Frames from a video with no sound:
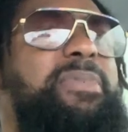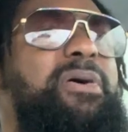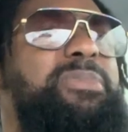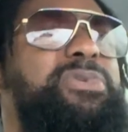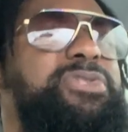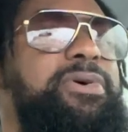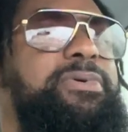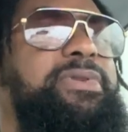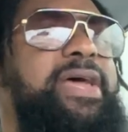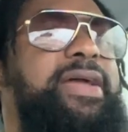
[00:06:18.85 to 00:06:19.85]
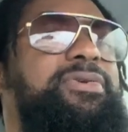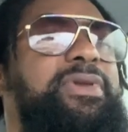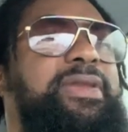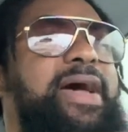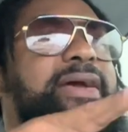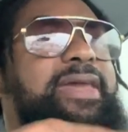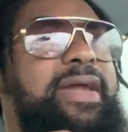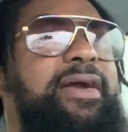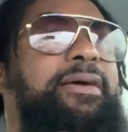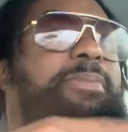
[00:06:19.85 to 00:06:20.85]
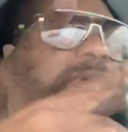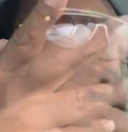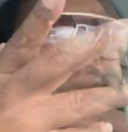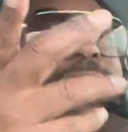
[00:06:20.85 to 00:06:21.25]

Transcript: almost certain that you cannot carry them in.